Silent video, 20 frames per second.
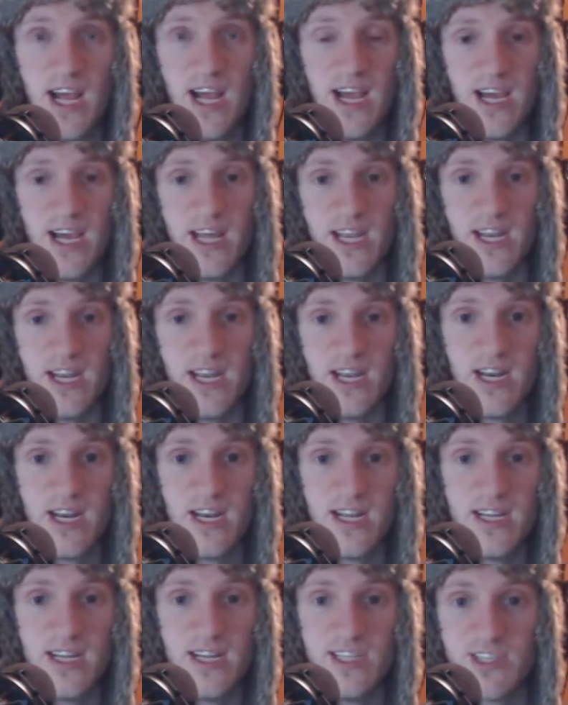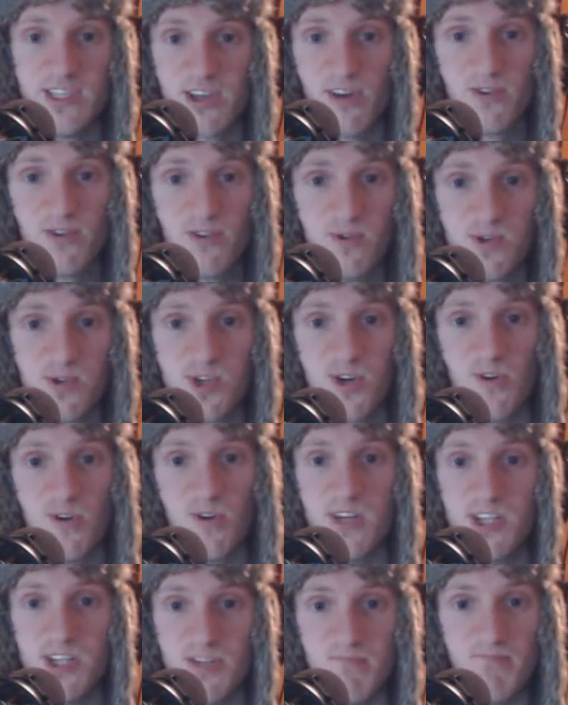and he's also
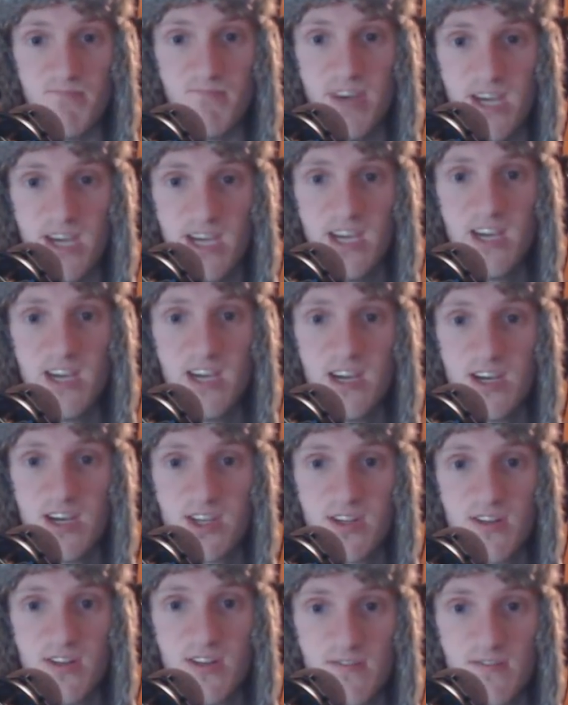shown he's a big,